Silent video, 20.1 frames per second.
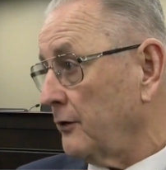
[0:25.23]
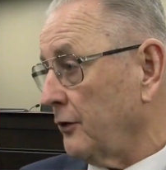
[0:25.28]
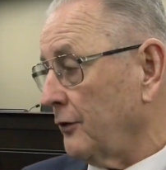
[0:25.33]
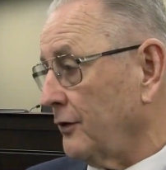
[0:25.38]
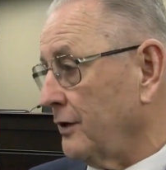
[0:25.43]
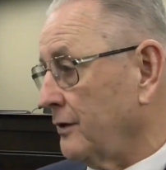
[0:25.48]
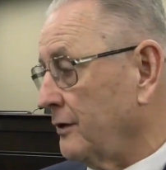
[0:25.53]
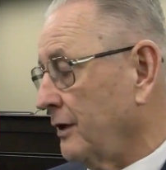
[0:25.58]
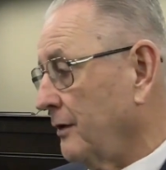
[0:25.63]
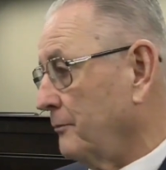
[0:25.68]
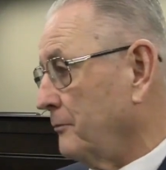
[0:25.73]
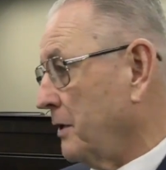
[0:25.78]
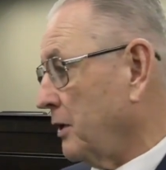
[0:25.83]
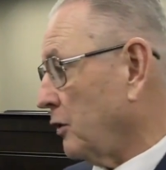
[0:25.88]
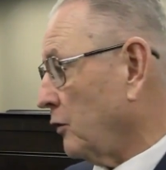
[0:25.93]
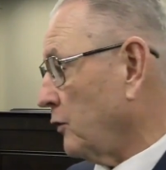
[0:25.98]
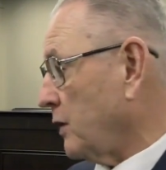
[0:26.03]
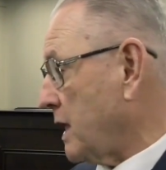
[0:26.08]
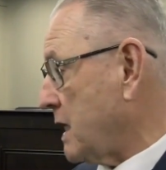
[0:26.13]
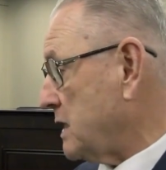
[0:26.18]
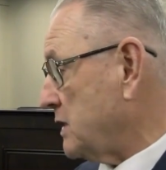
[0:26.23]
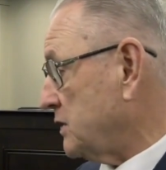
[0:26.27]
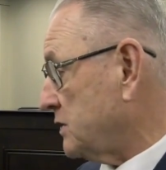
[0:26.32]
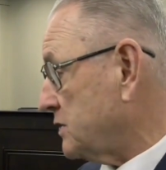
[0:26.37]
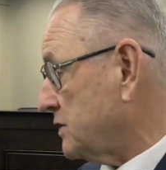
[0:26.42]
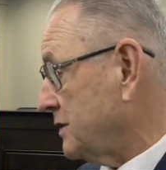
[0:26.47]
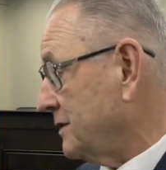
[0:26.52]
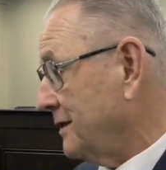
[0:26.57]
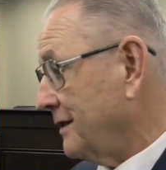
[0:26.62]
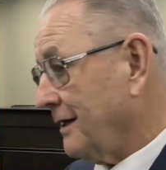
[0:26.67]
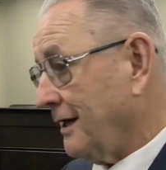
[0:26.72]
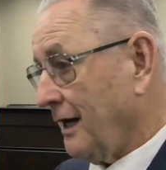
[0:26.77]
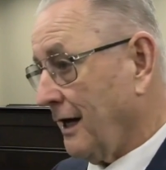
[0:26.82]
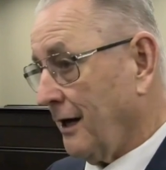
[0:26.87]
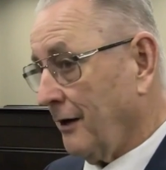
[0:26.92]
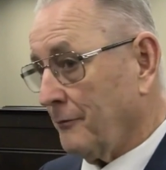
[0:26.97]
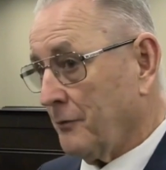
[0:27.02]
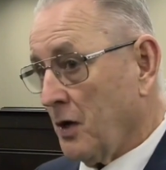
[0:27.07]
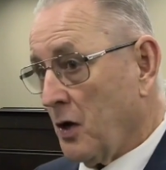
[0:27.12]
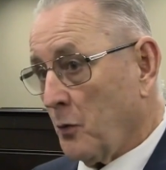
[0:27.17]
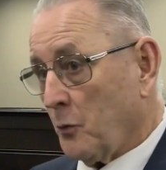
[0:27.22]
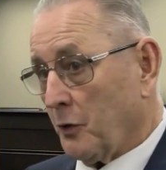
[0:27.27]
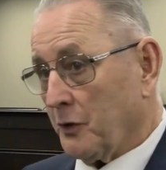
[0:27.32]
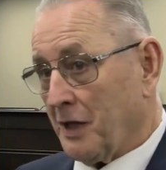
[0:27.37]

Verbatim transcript: They're in the Middle East. Um,